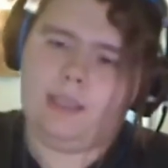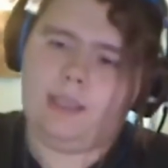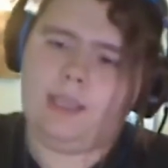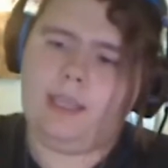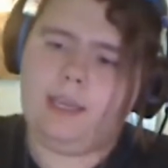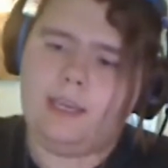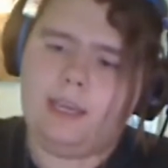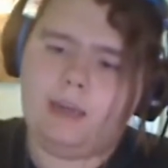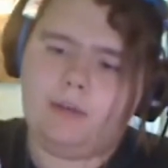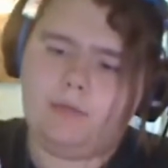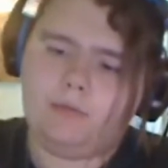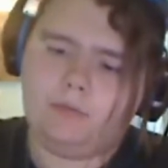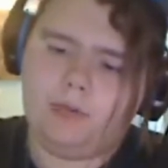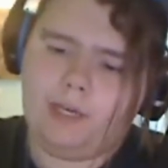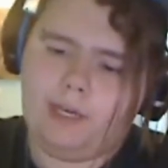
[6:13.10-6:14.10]
And
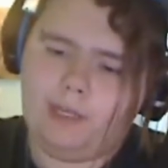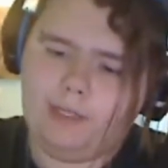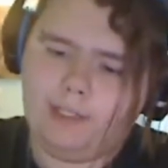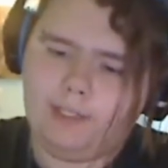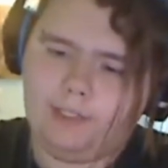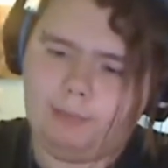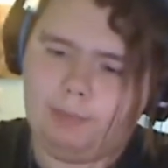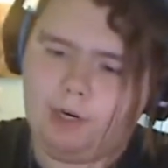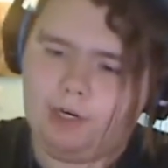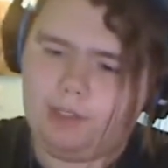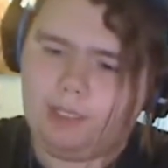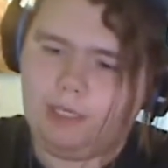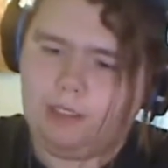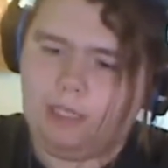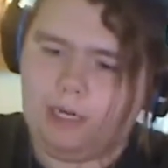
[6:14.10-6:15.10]
now, this is a part
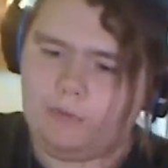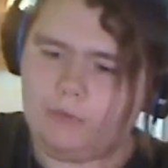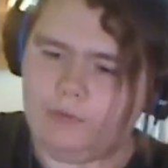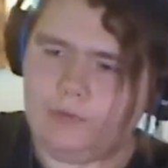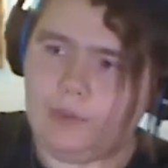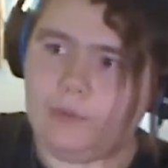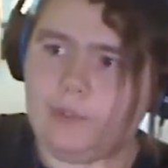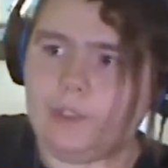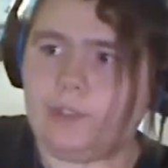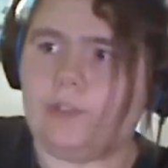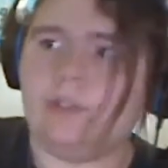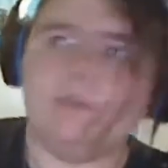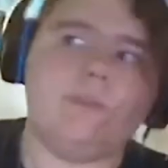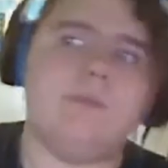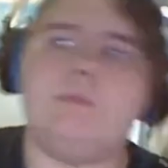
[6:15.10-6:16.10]
that a lot of reviewers
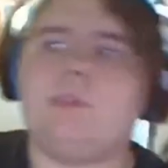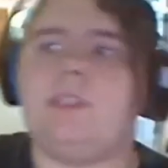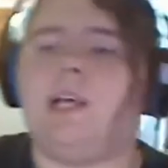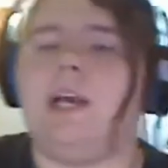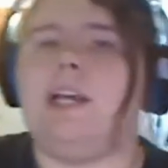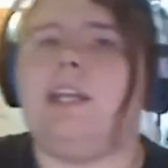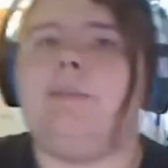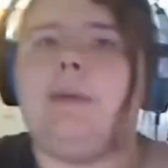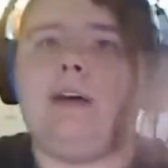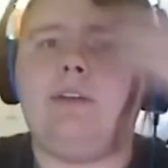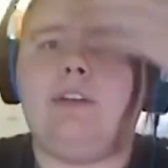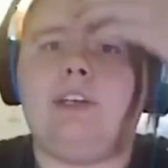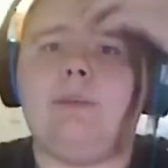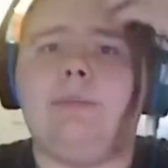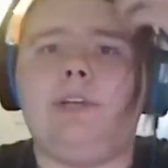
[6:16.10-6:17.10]
were talking about
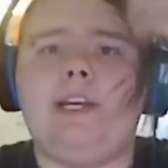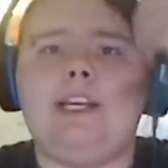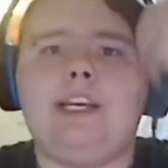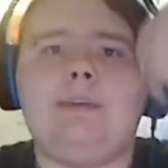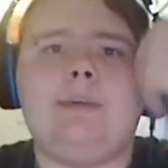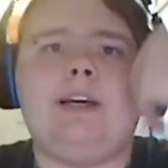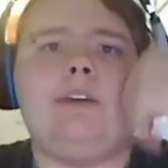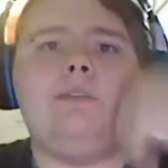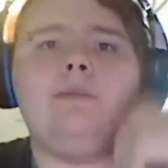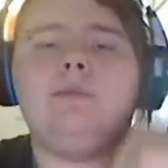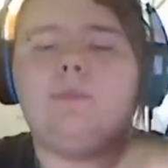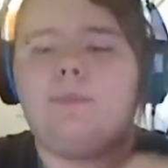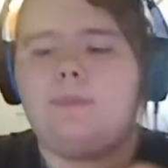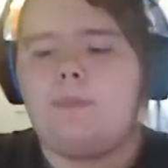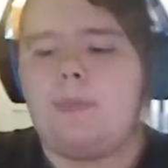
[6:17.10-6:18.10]
and complaining about.
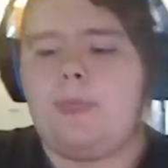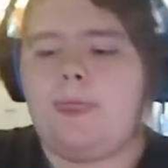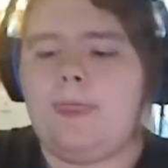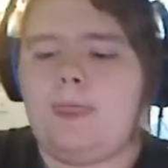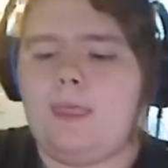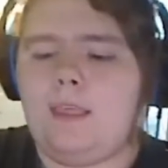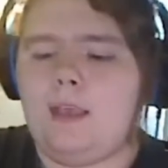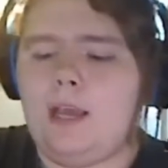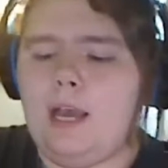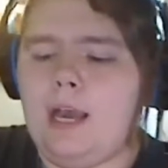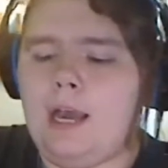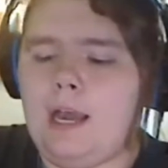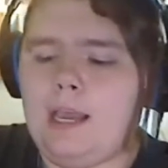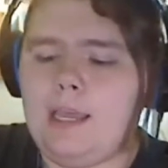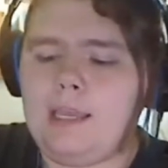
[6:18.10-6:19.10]

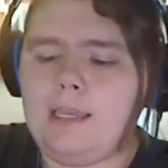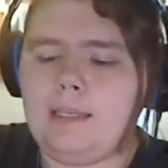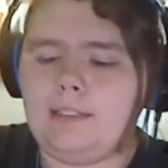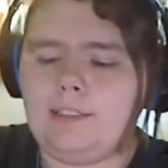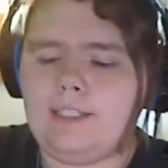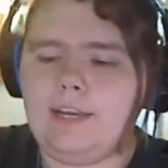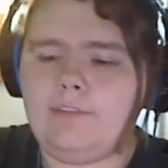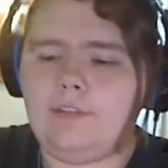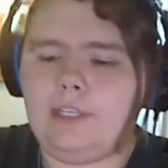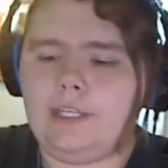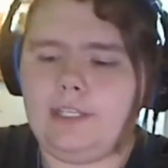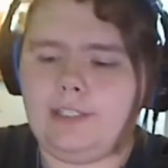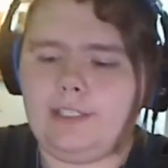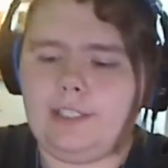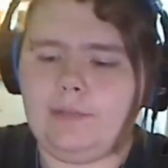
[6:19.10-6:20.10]
I definitely
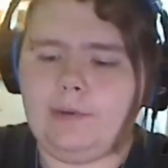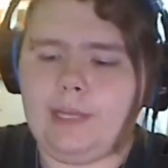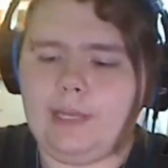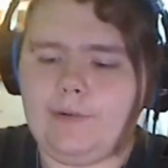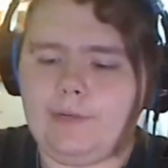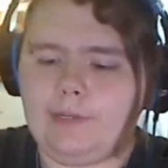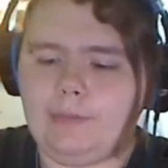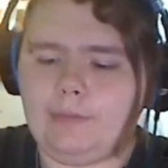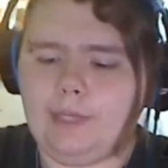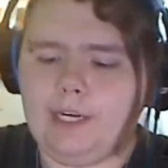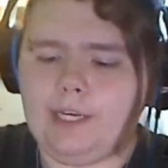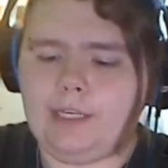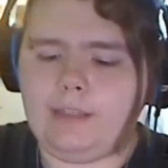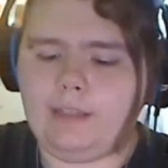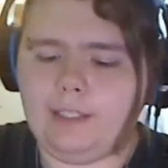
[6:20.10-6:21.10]
can see why they were
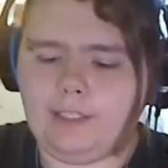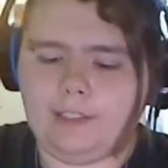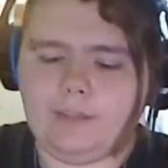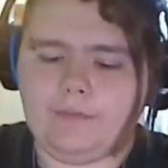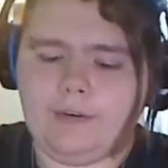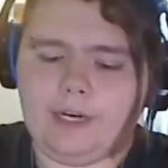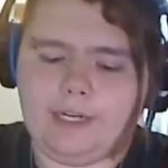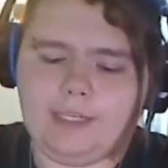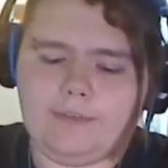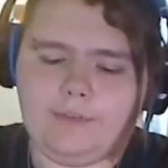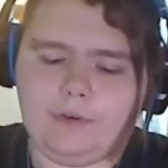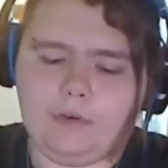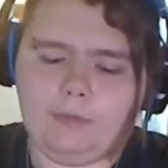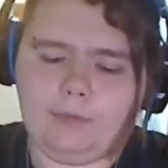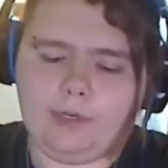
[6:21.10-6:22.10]
complaining. This is a very
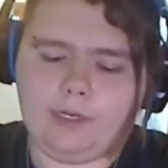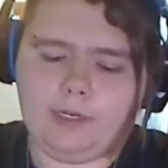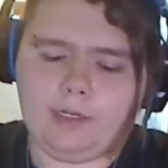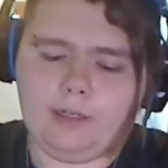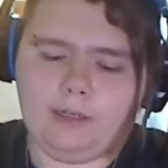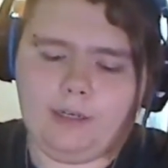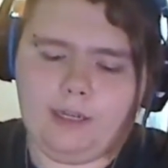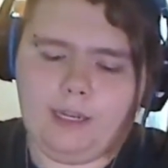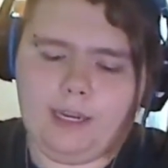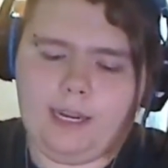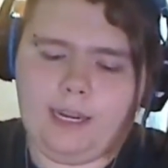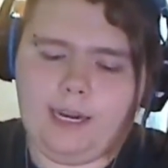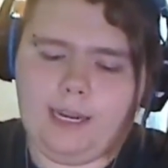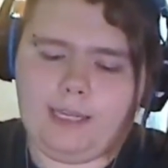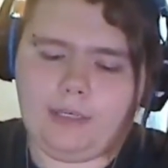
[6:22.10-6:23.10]
difficult part,
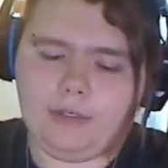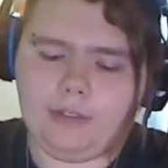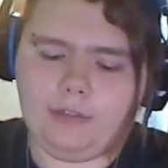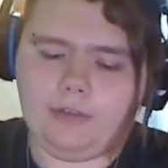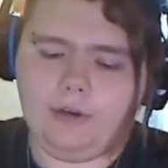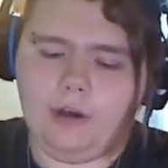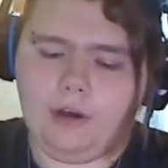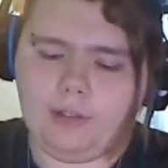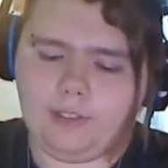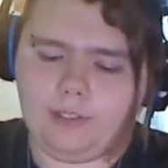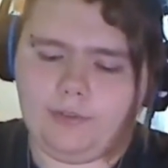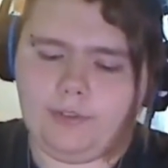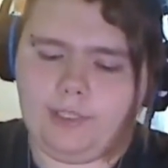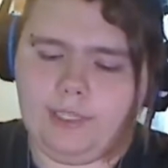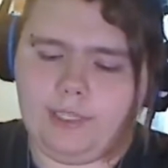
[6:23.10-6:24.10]
and I could also
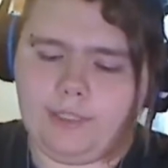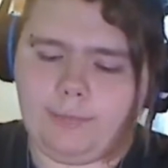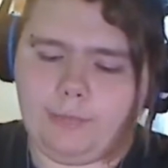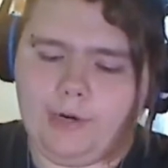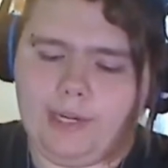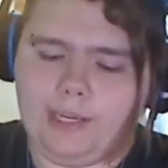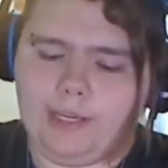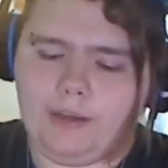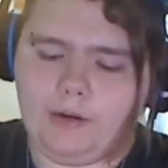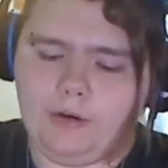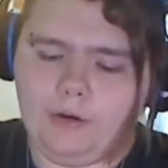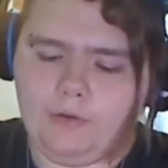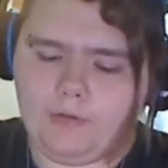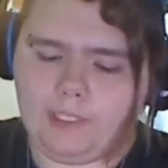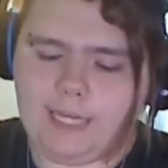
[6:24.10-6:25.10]
see this breaking
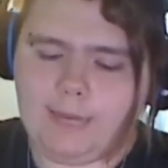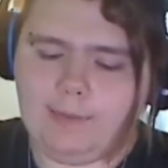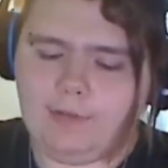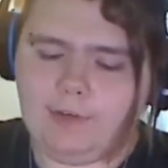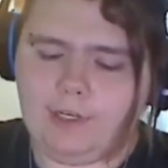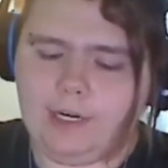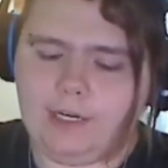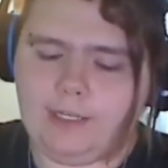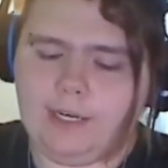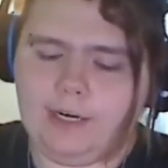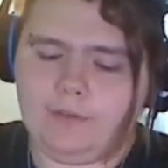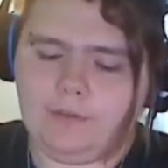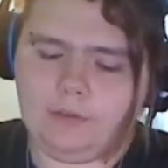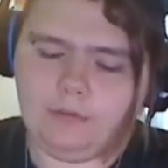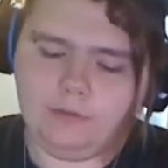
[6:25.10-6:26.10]
over time if you're not
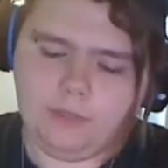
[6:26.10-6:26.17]
careful.